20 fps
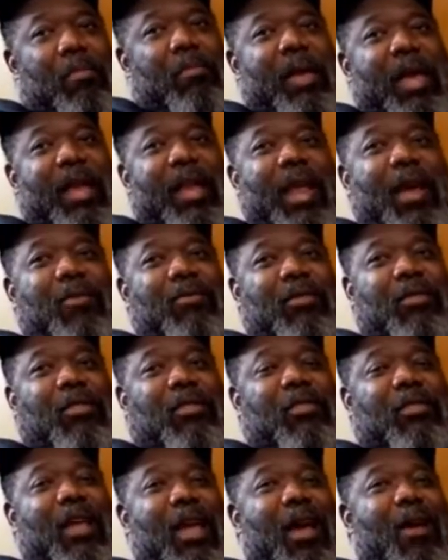Man, that was
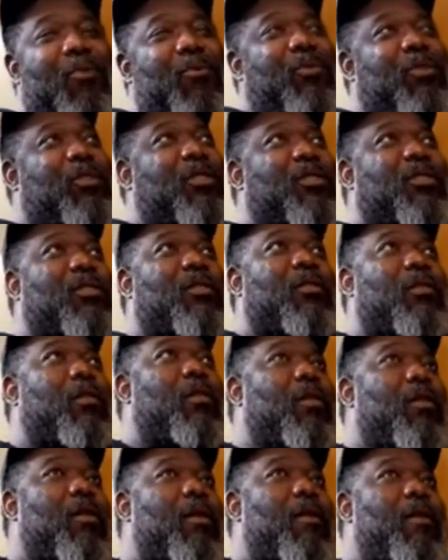that was
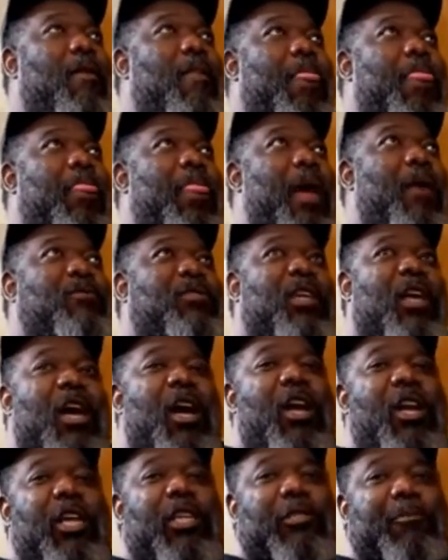that was an
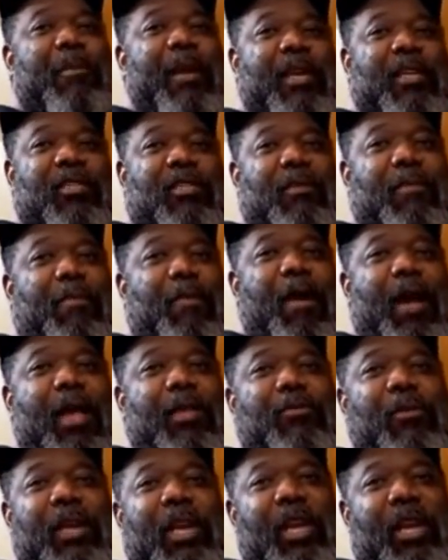unexpected surprise.
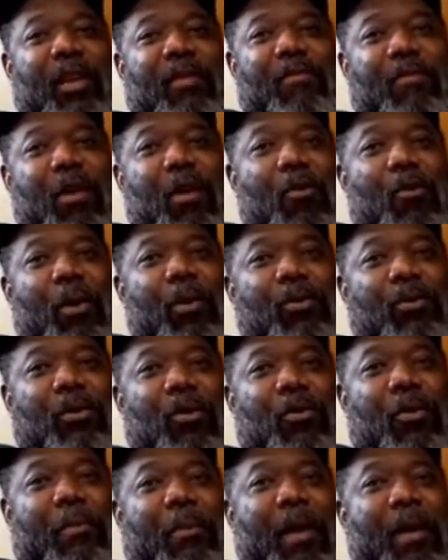We didn't even know we was
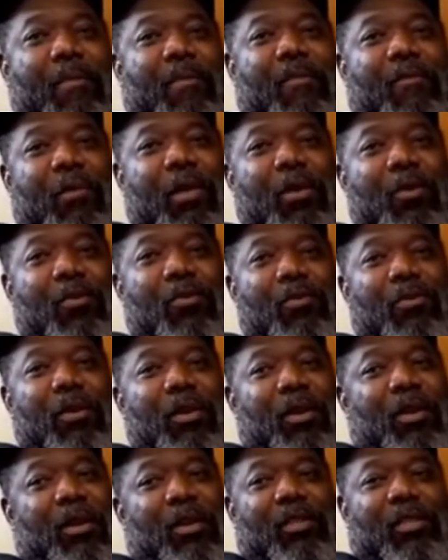on the pay per view
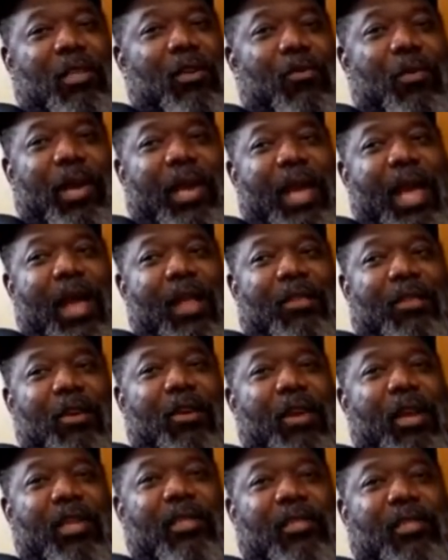until we got there,
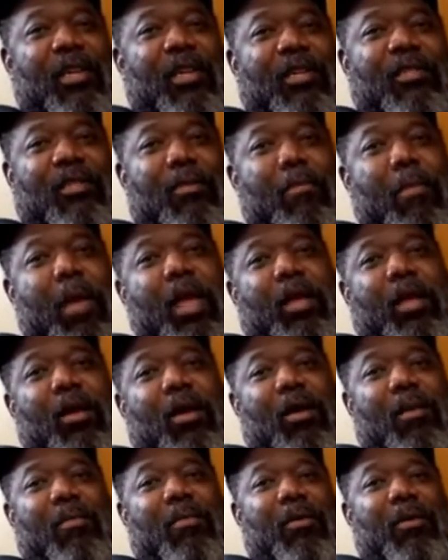and they sent us the
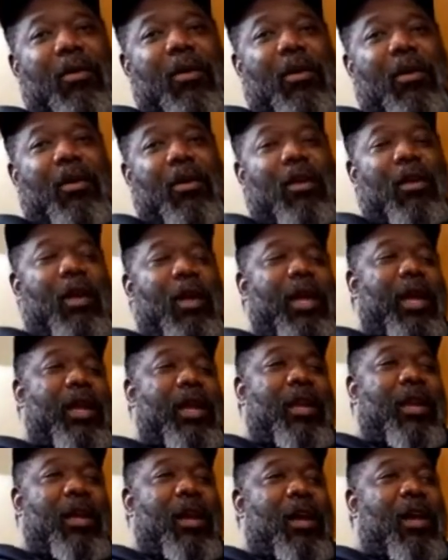makeup.
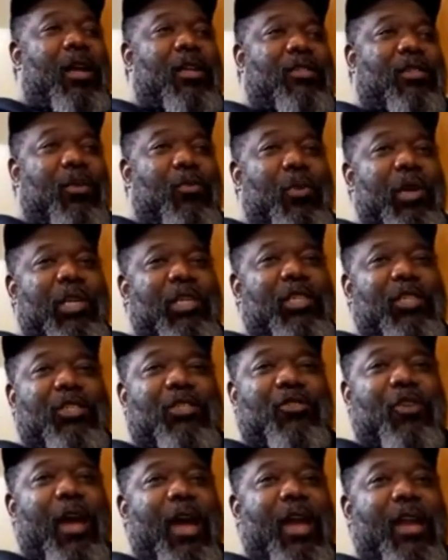And uh, so we
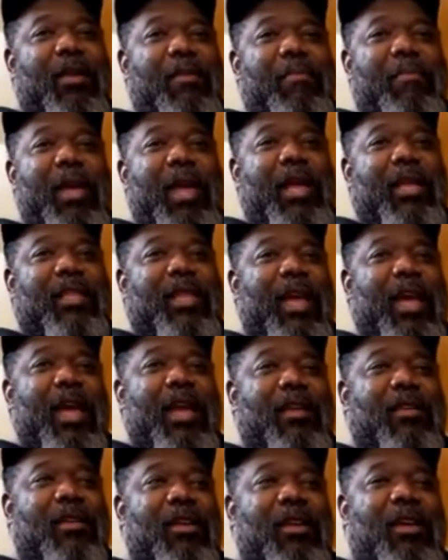just tried to make
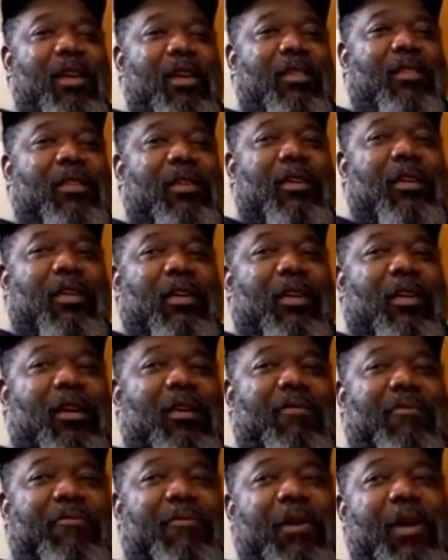that
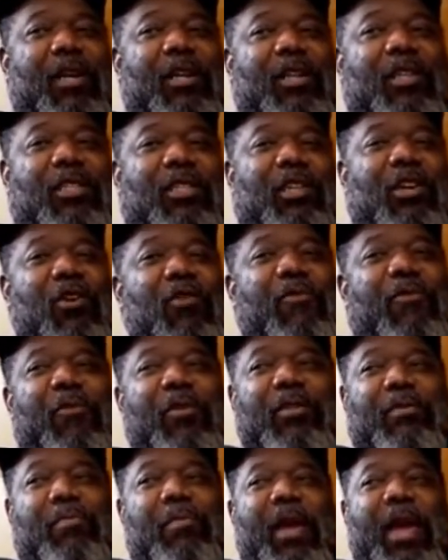the funnest,
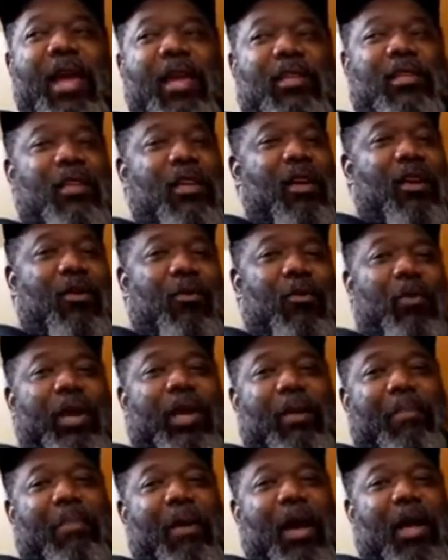goofiest match we
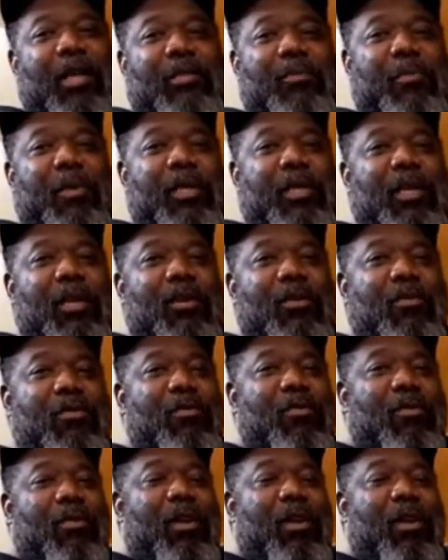could possibly do.